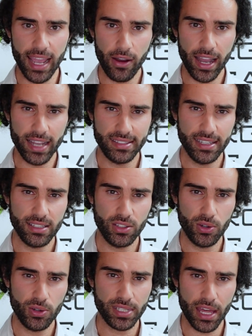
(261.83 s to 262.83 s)
Now, I did
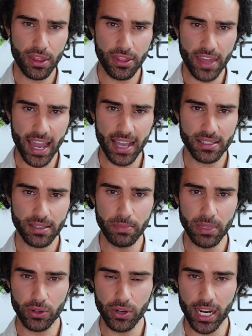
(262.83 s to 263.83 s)
use 1,000
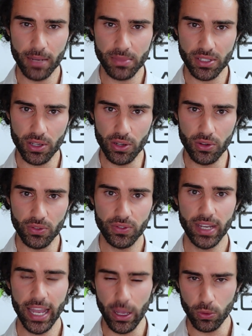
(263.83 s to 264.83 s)
milligrams
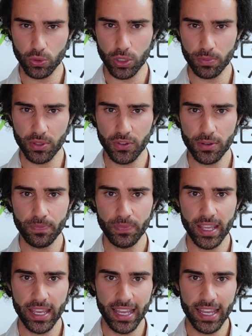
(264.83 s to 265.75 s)
of L-tryptophan